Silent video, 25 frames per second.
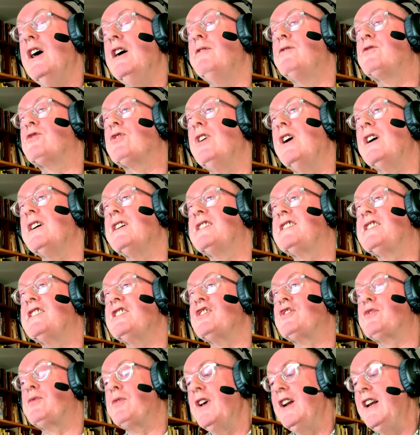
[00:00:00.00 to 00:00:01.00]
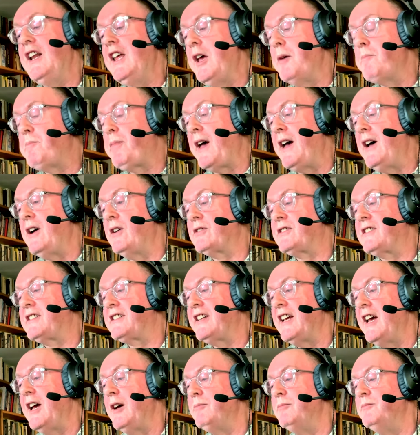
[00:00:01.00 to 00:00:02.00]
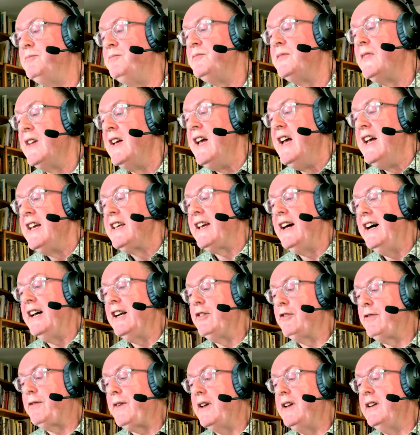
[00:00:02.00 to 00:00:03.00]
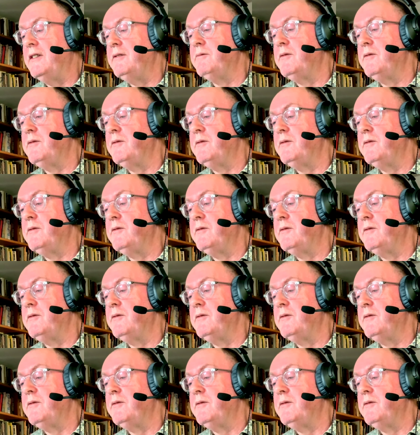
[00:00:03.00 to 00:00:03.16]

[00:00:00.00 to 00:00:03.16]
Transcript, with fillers: drugs is really about kind of